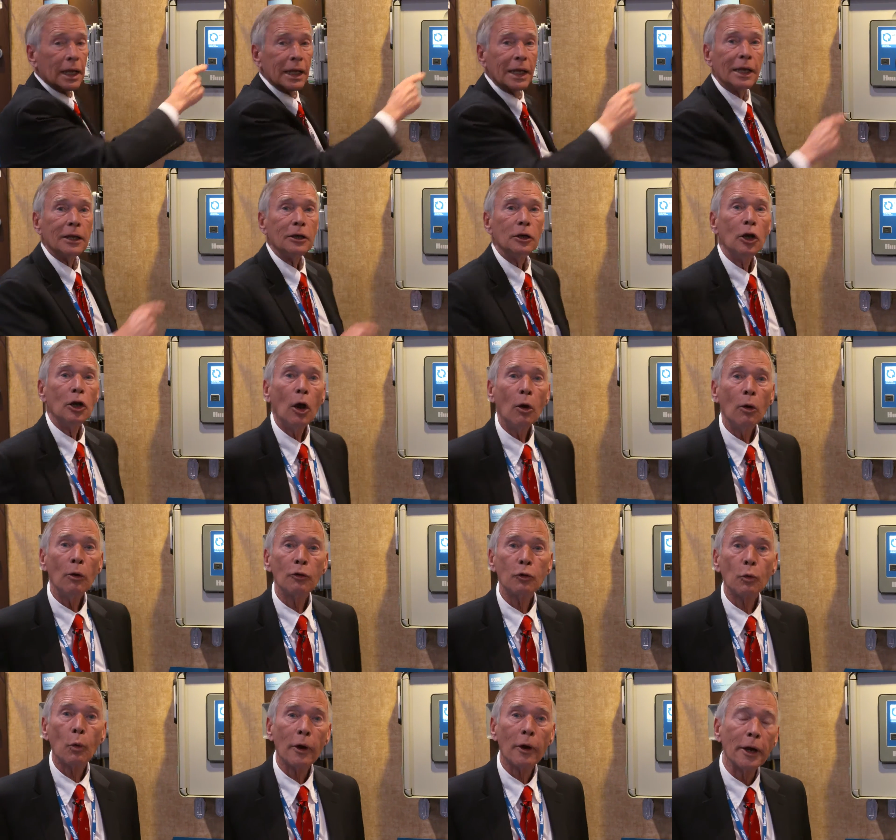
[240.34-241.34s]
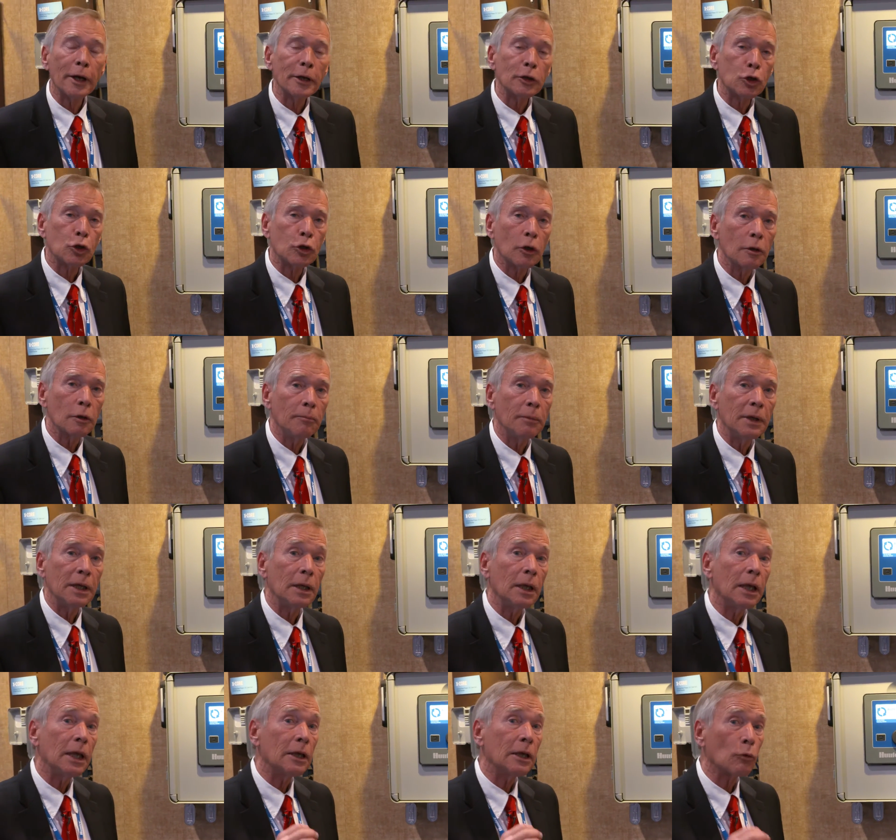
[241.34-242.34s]
It knows where it should
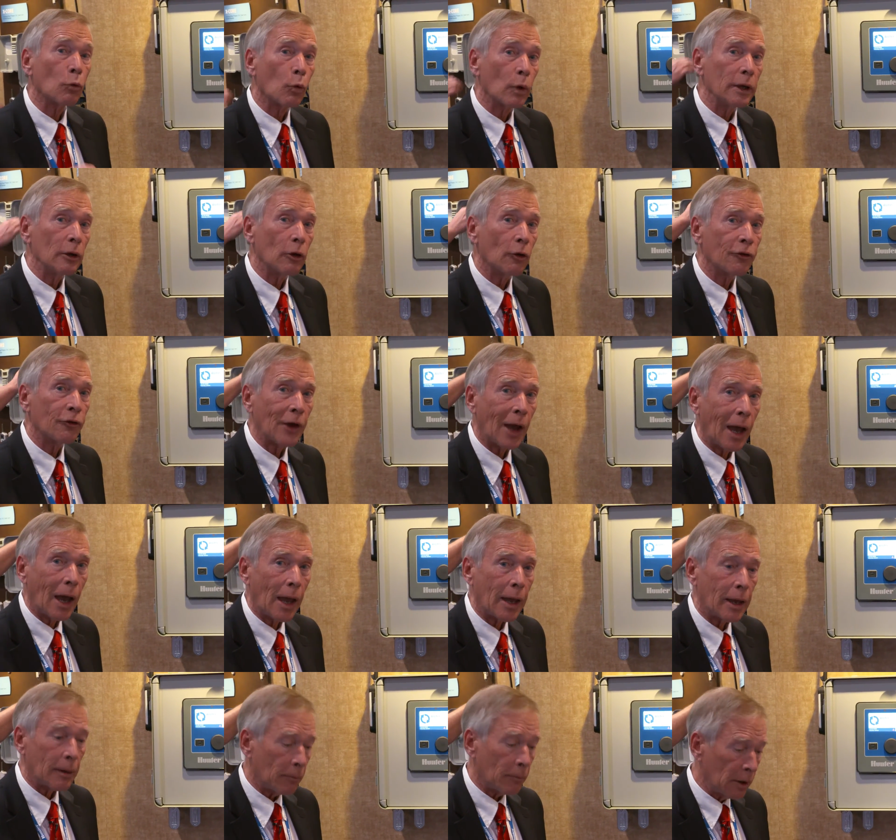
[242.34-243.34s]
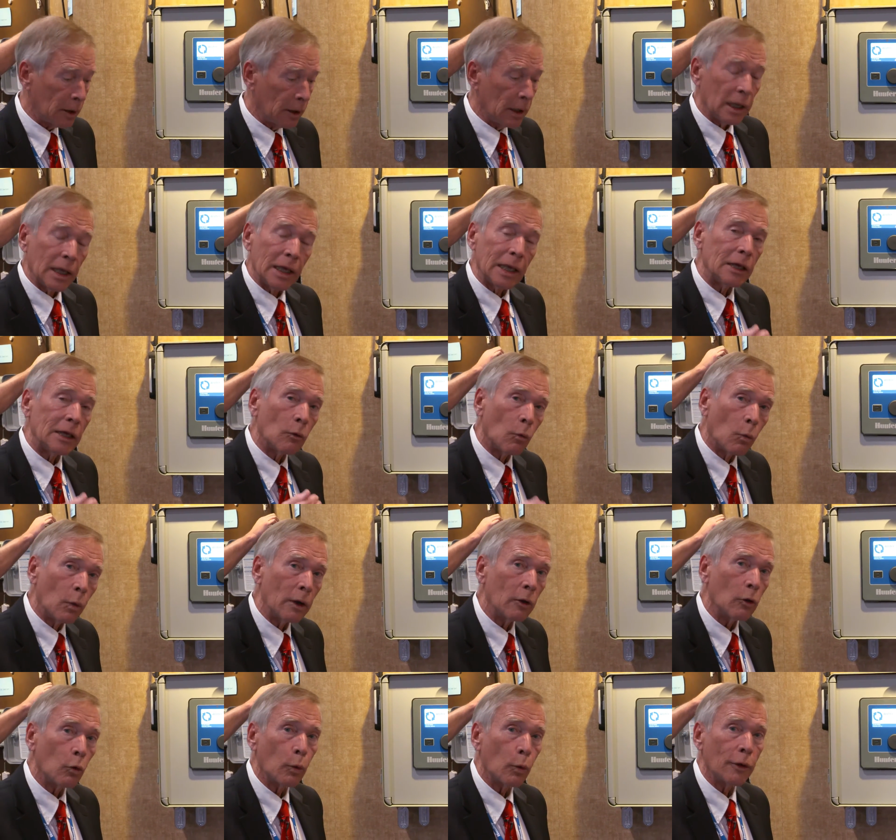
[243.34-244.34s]
be in real time. It
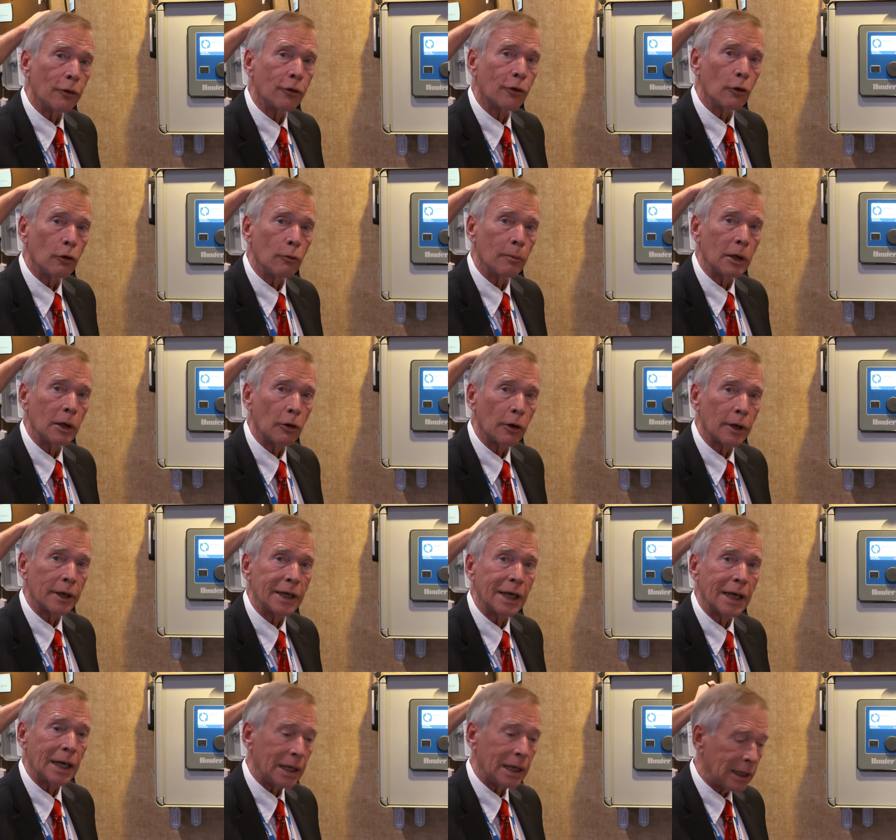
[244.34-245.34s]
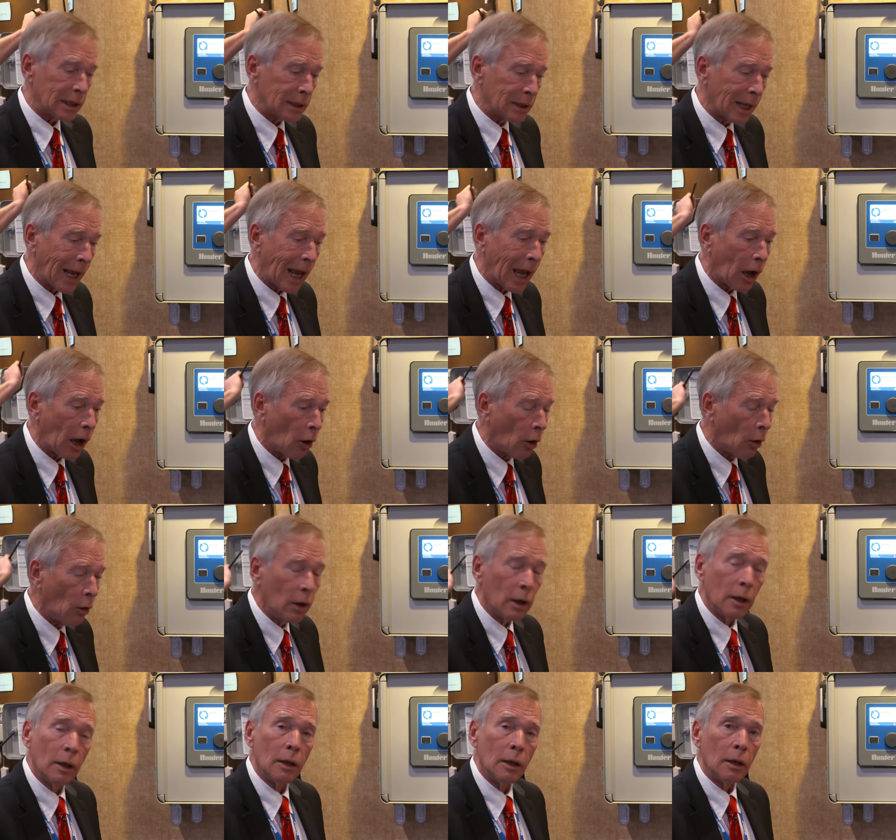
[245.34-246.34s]
will resume irrigating now
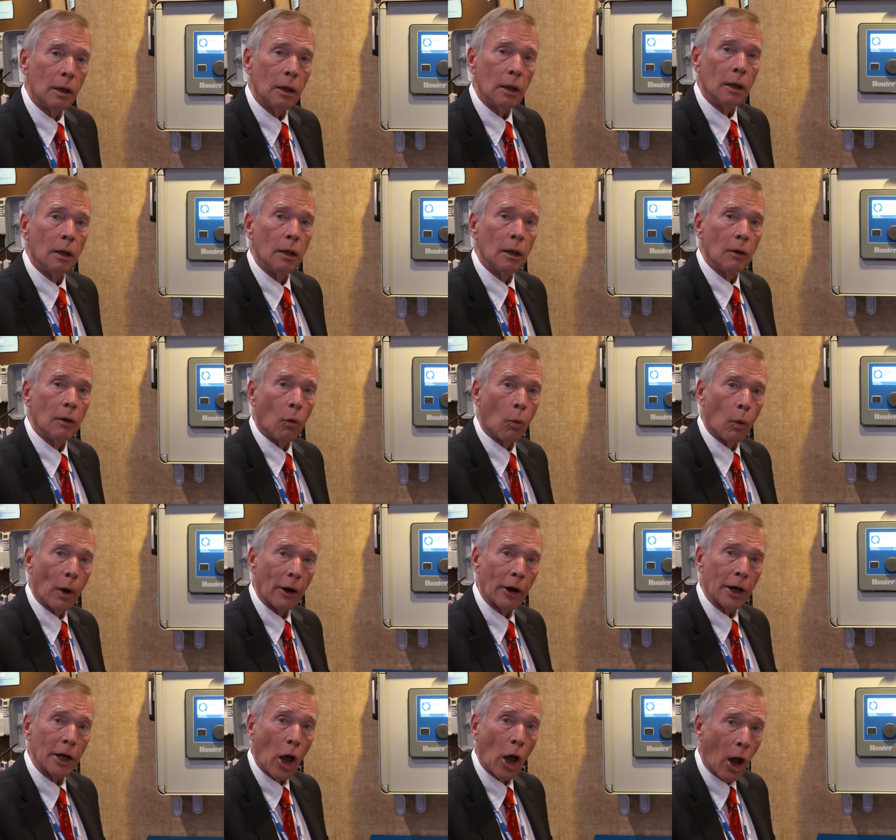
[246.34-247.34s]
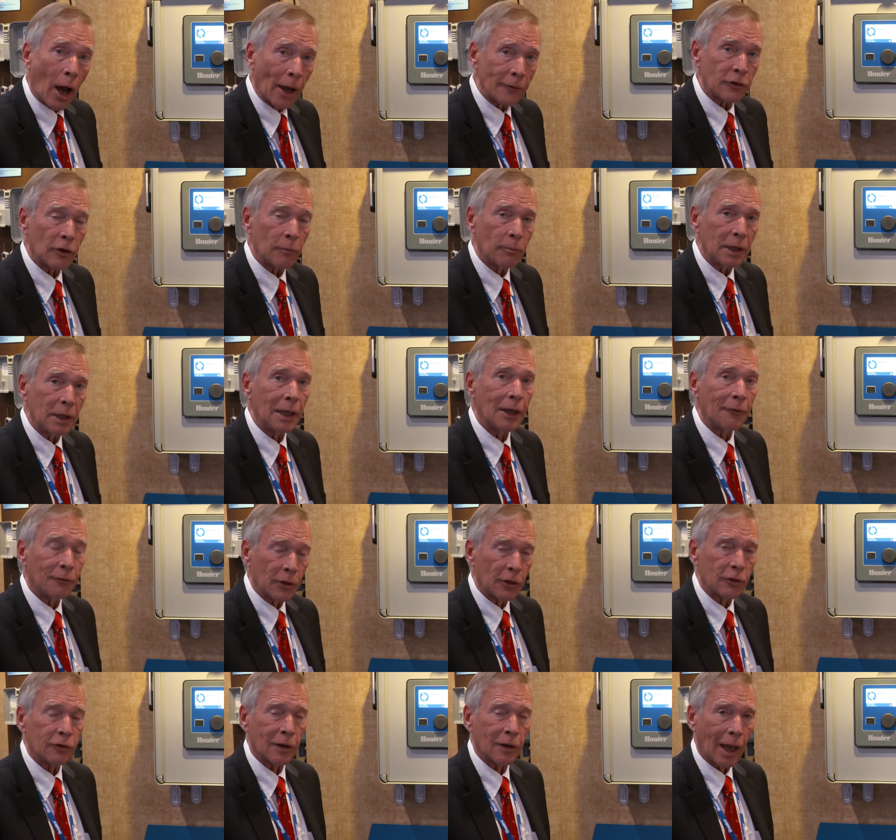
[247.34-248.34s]
where it ought to be at
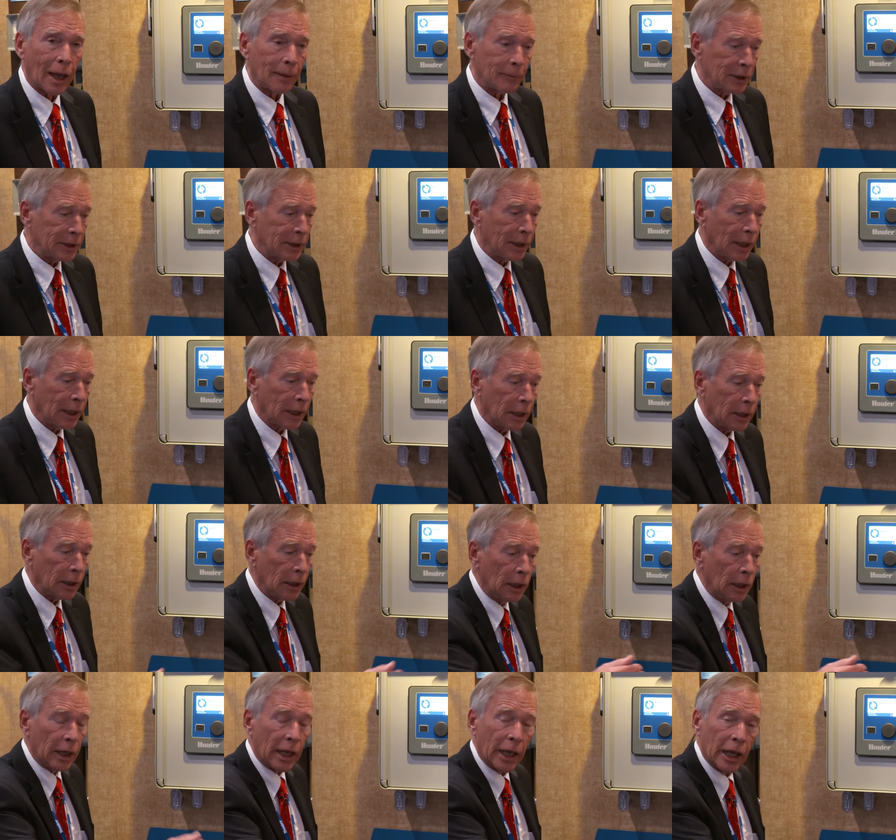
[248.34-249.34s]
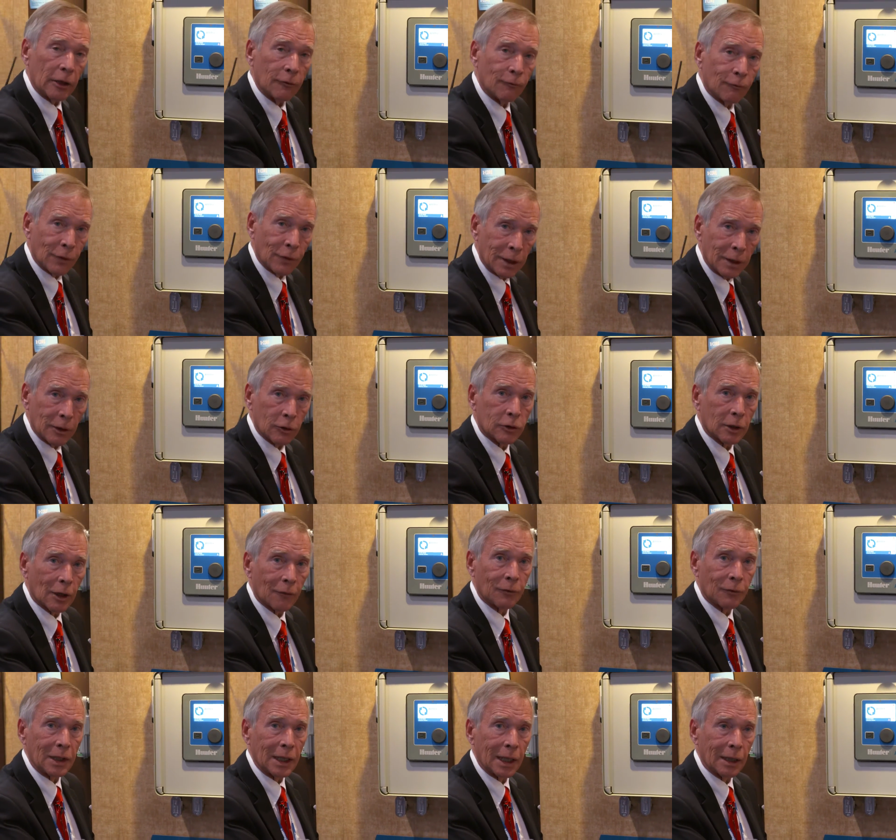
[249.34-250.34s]
this time of day and finish
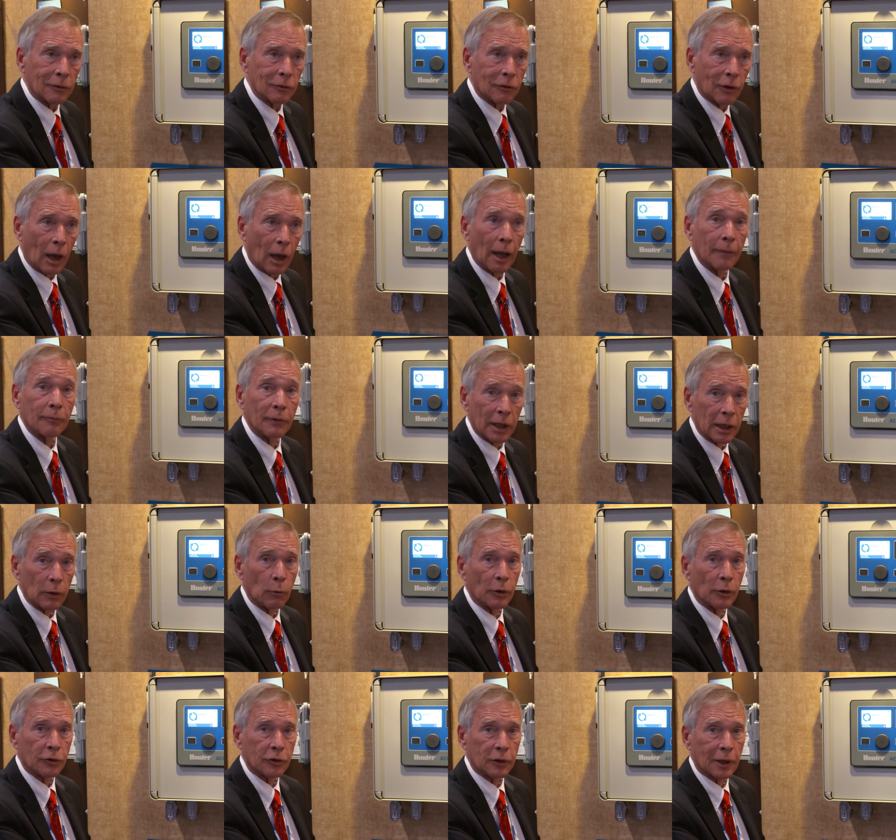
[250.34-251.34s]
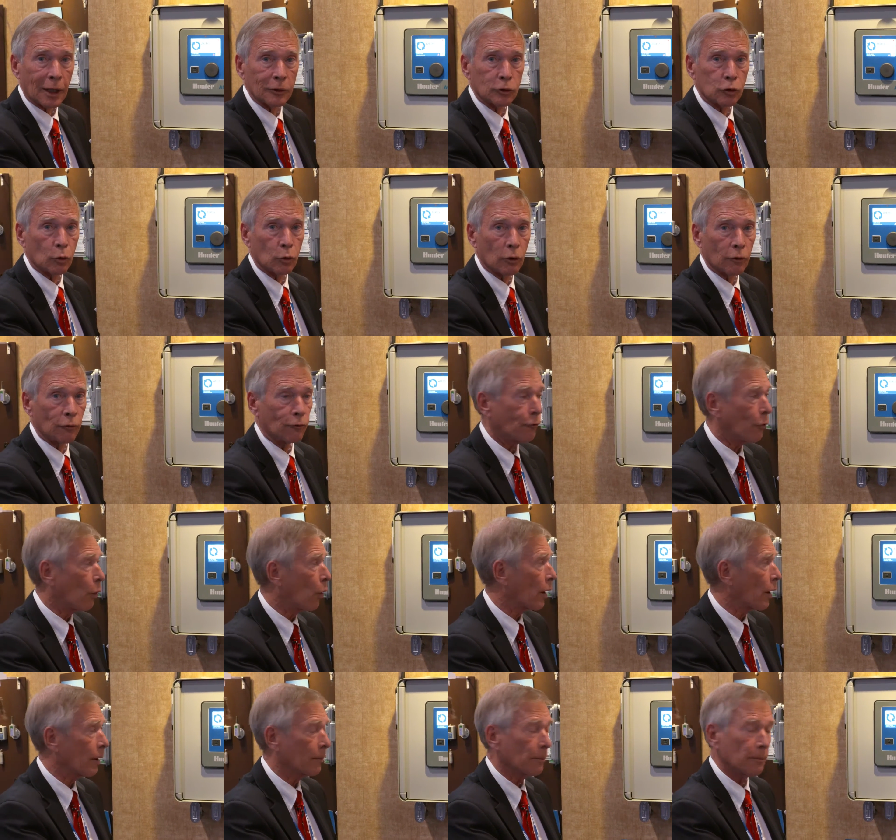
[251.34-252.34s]
at the end time that it was scheduled
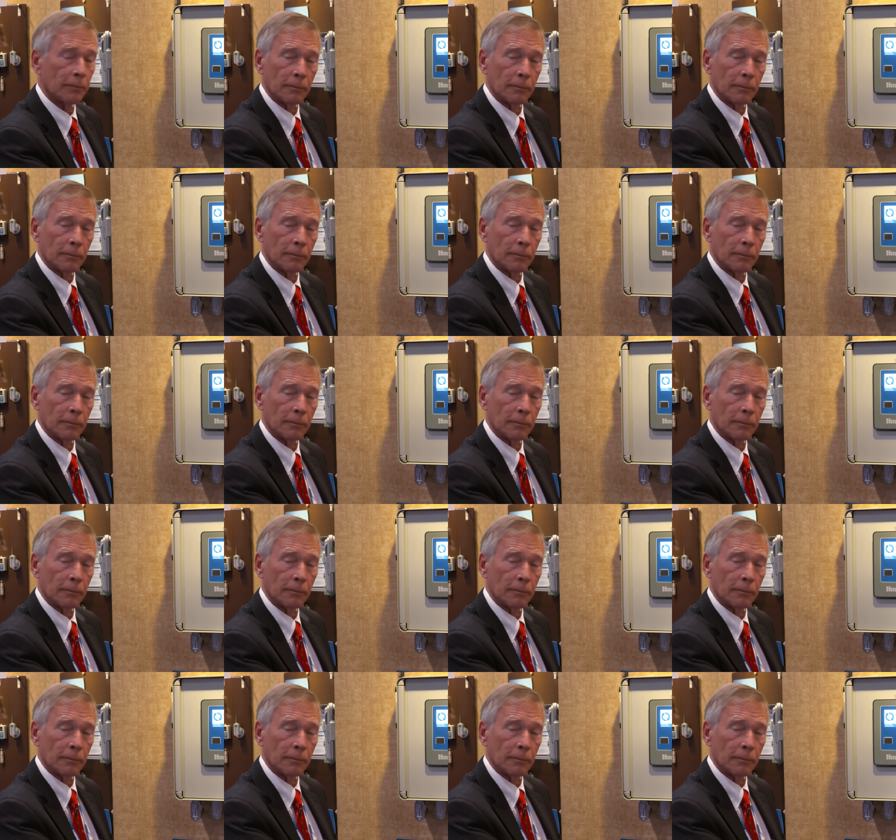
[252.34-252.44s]
for.